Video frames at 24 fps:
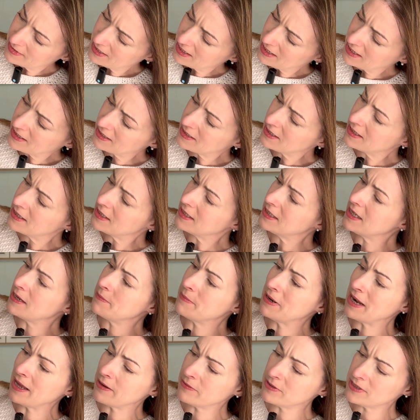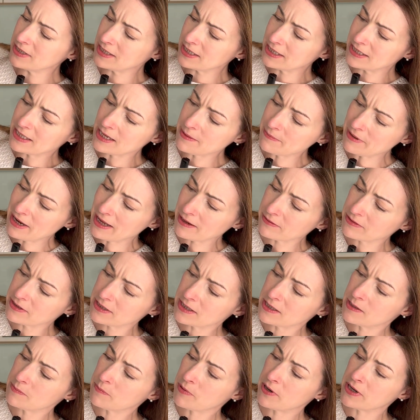into the seam allowance. The seam allowance
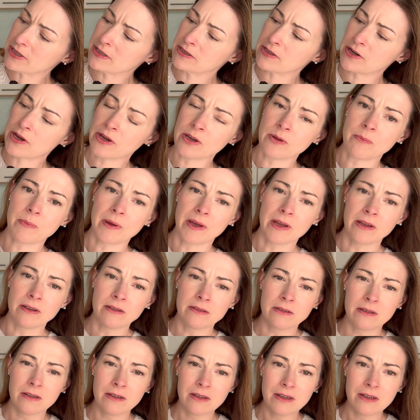is pressed open.